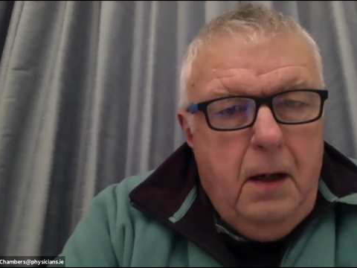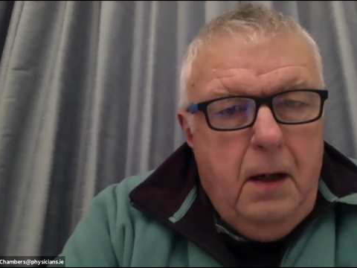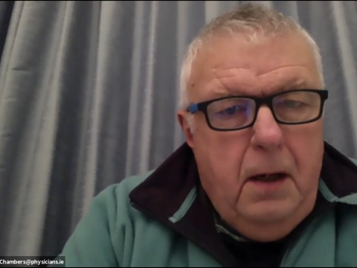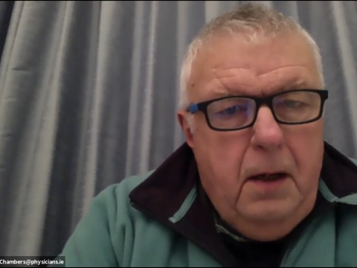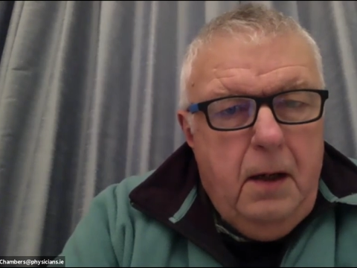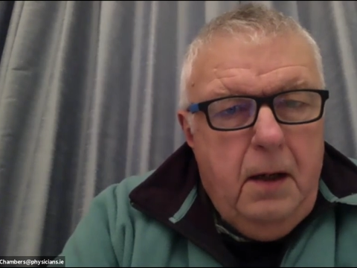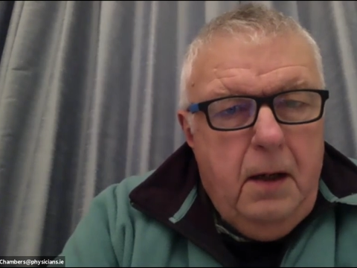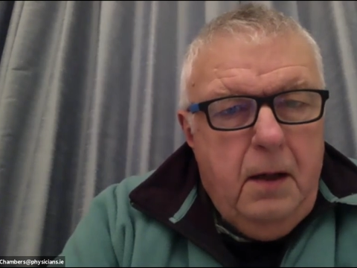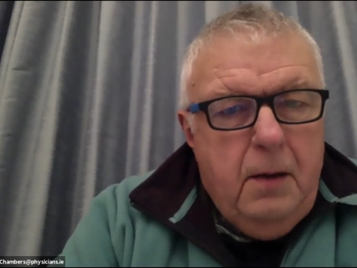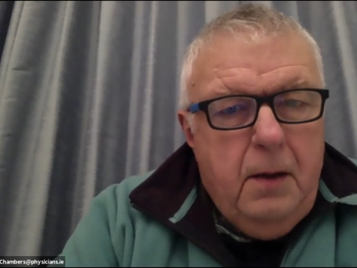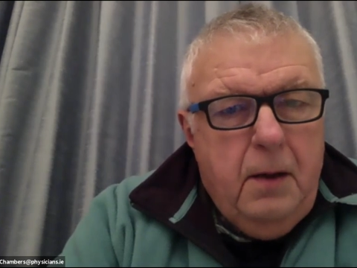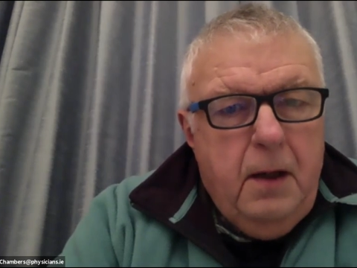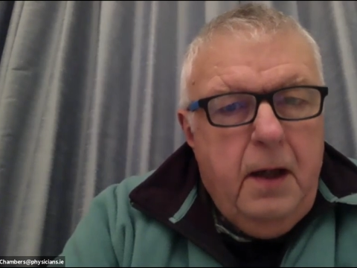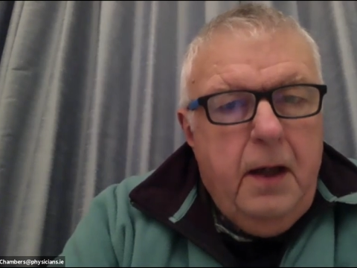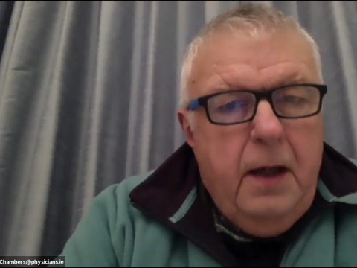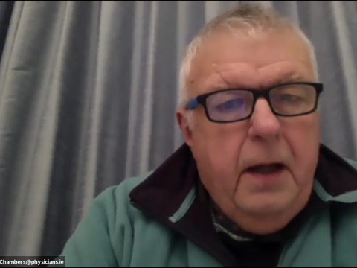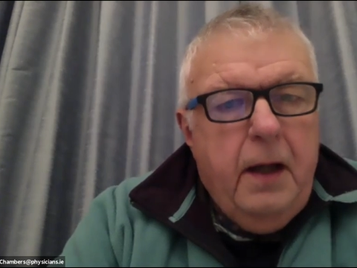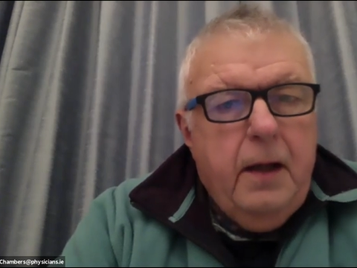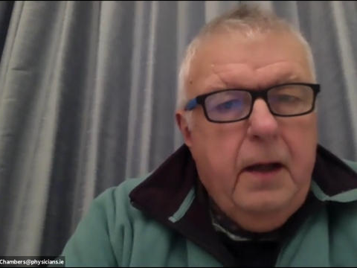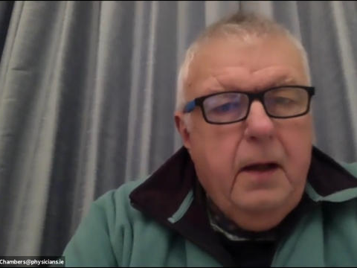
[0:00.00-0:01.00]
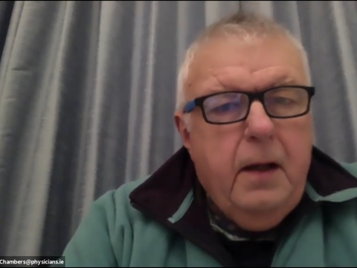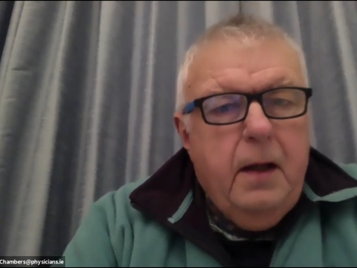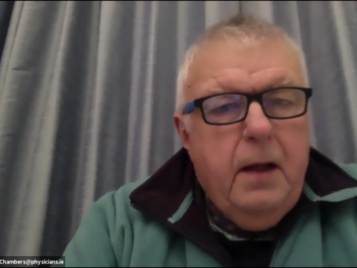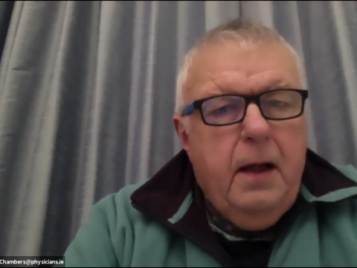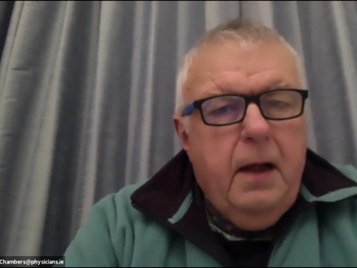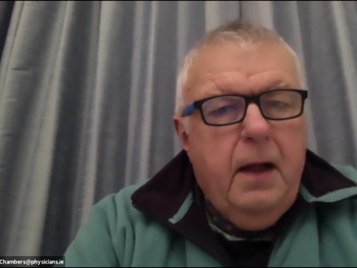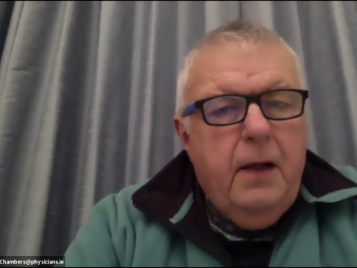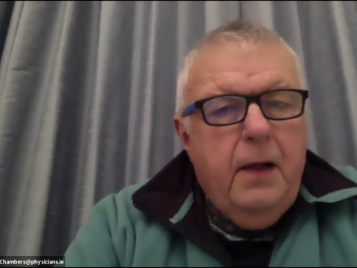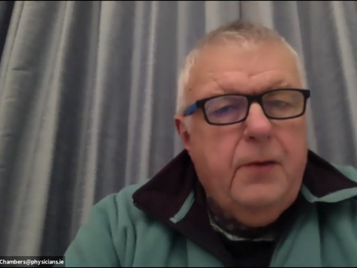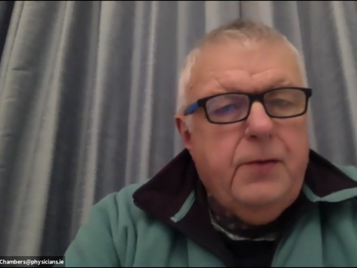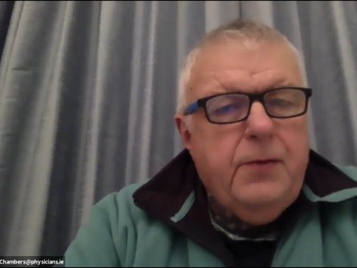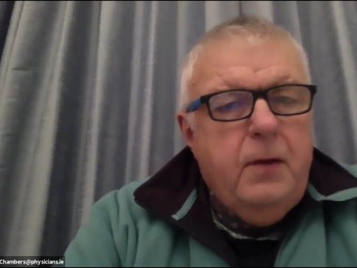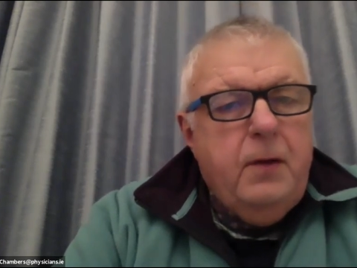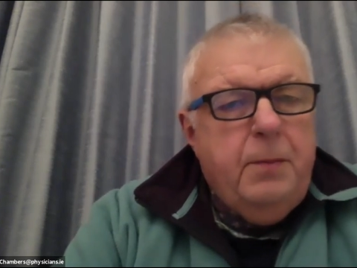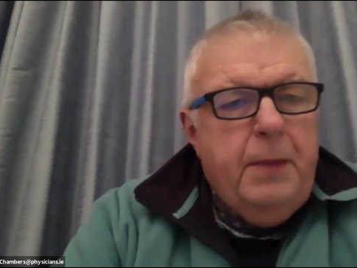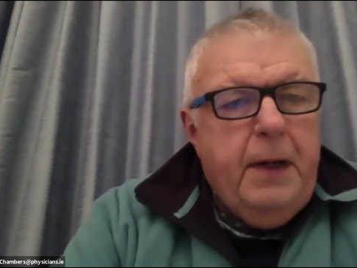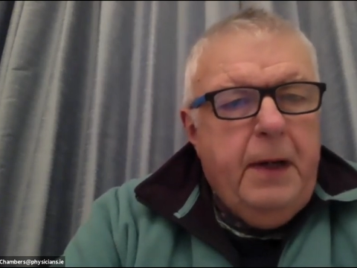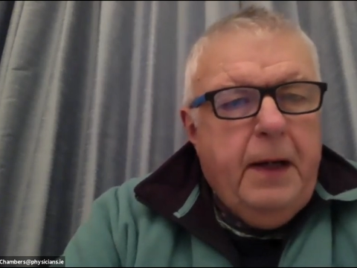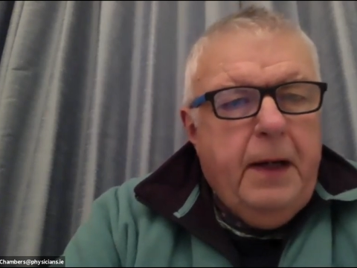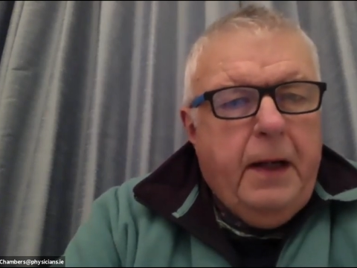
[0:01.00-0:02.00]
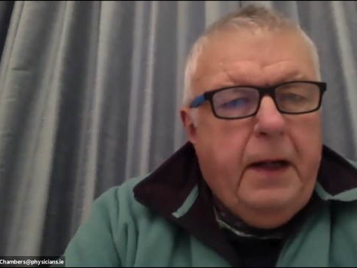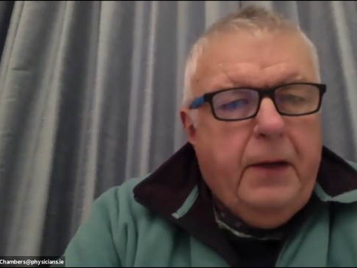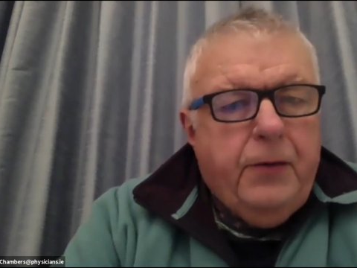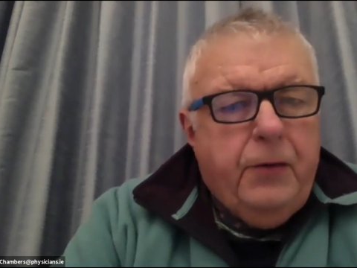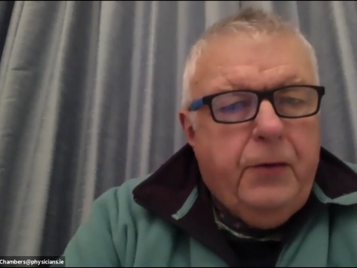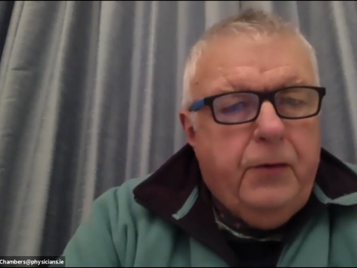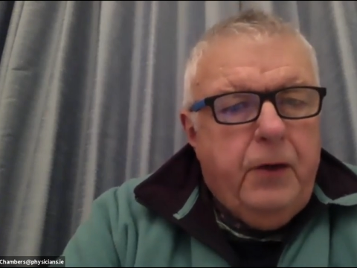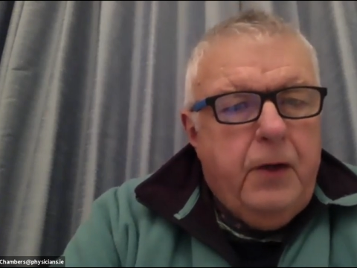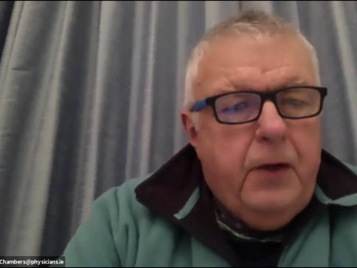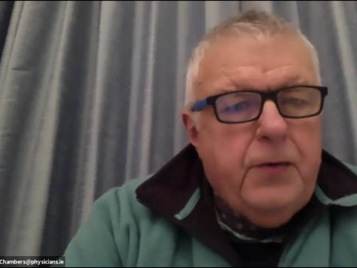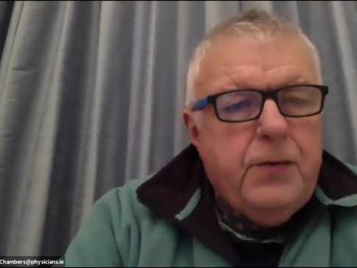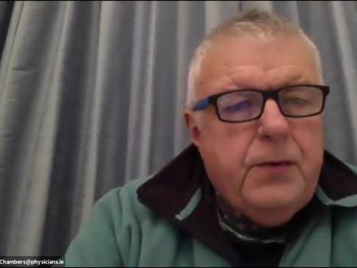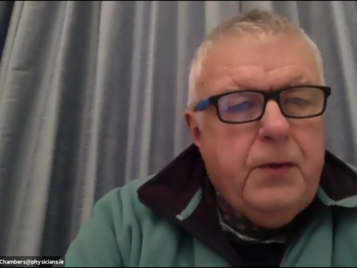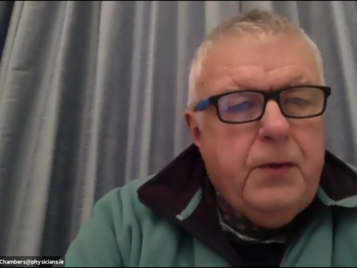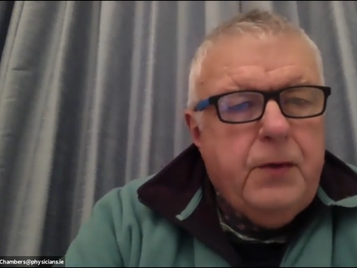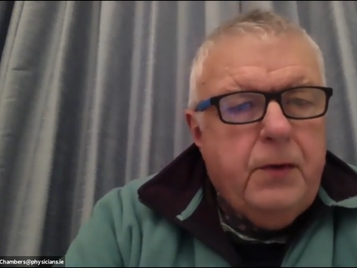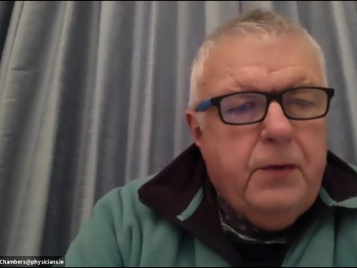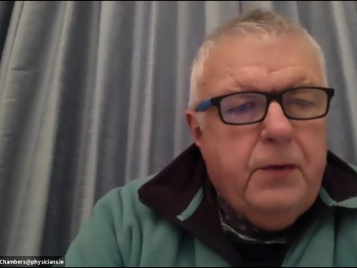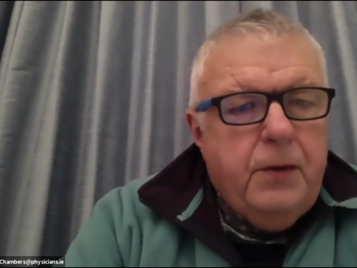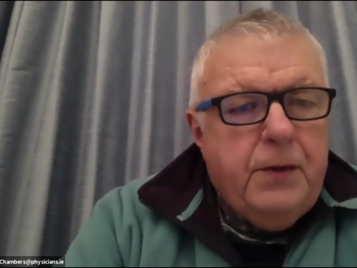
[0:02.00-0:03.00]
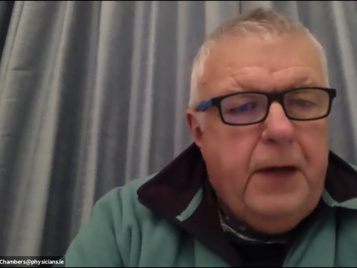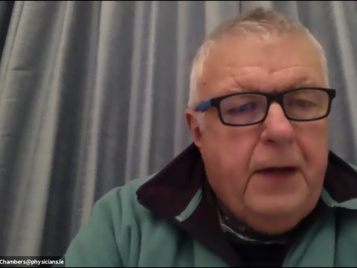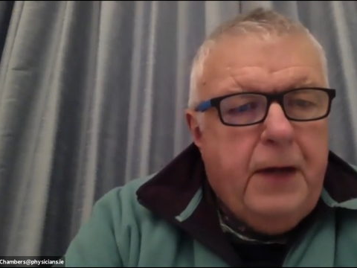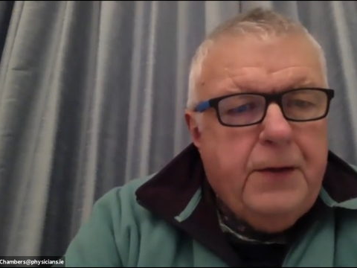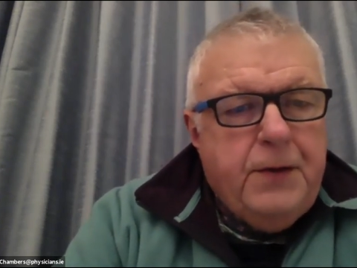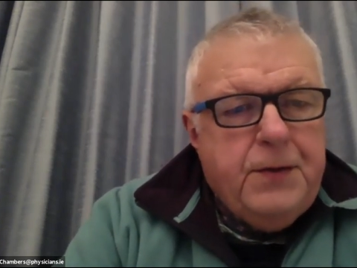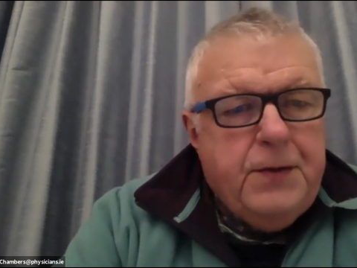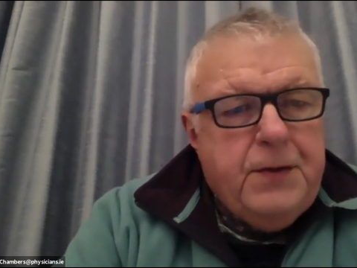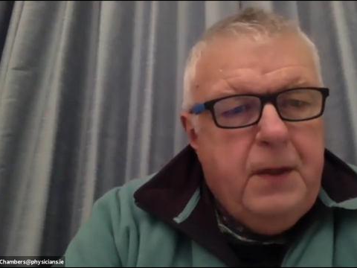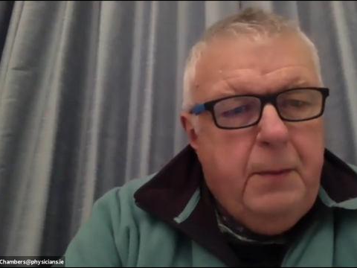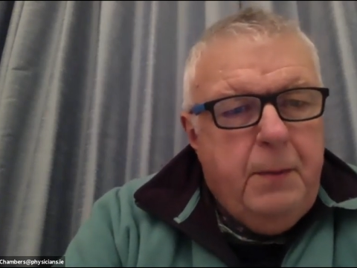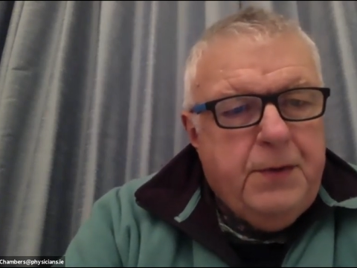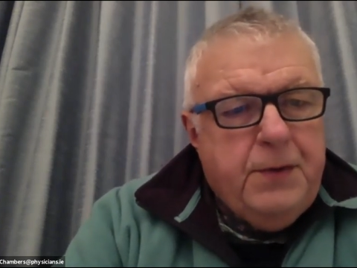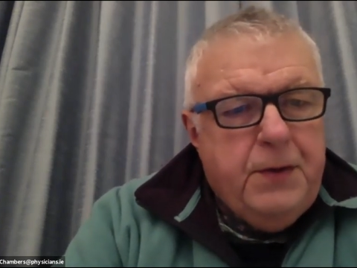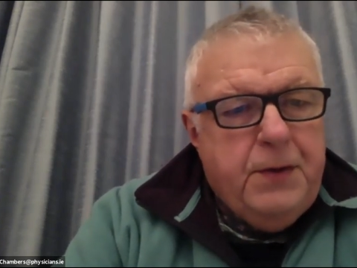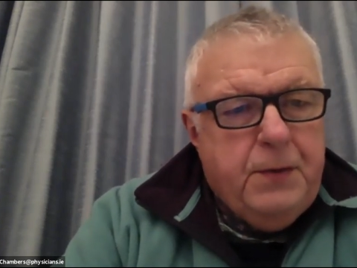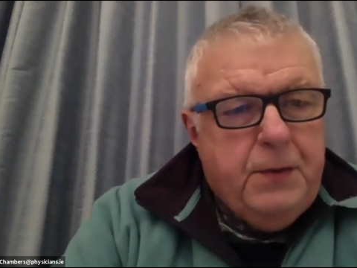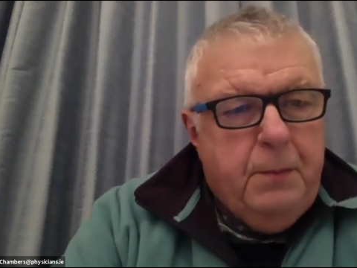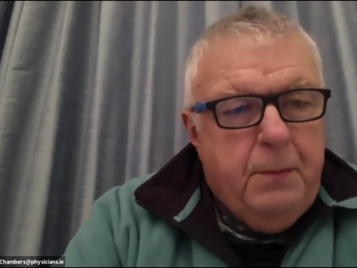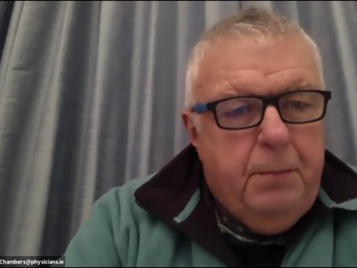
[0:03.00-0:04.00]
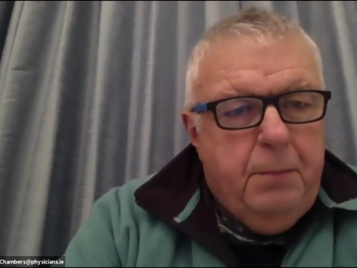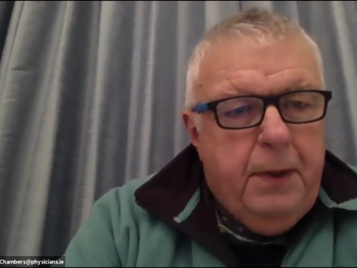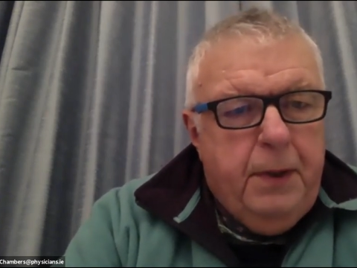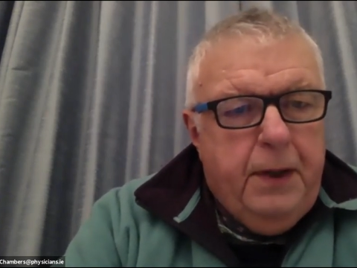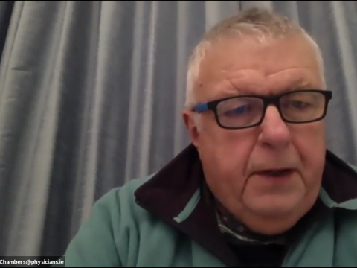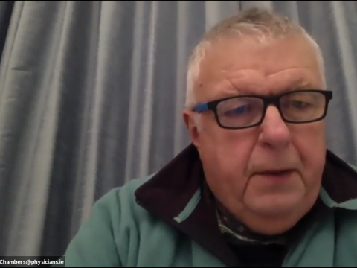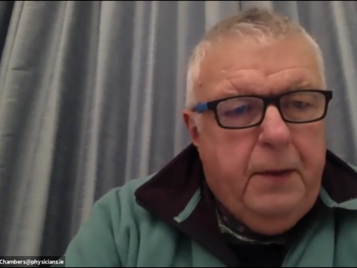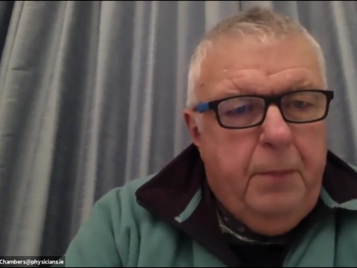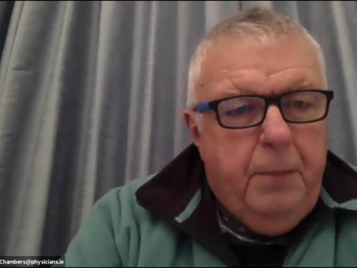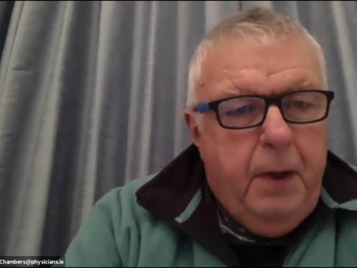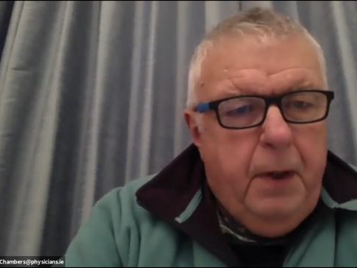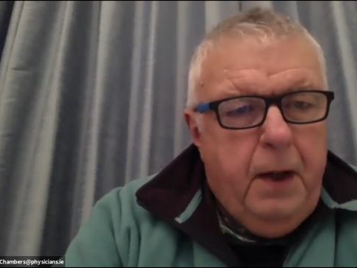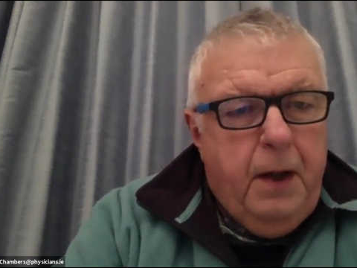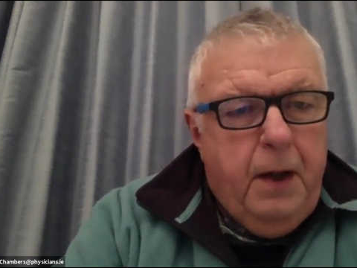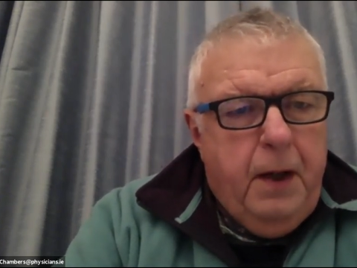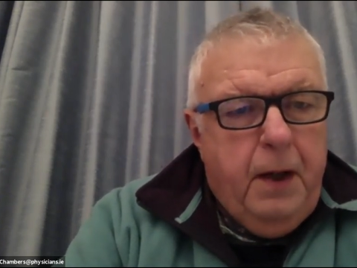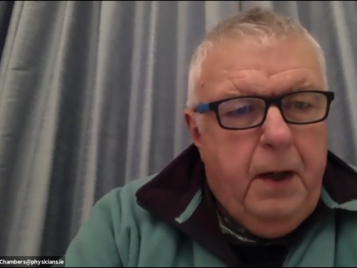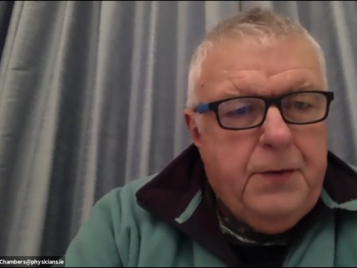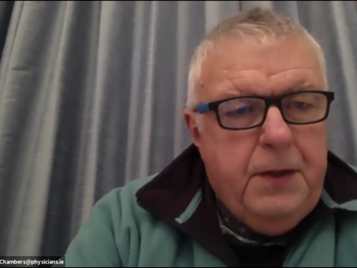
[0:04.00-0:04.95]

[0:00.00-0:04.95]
Has there been any suggestion that anti-Semitism played a part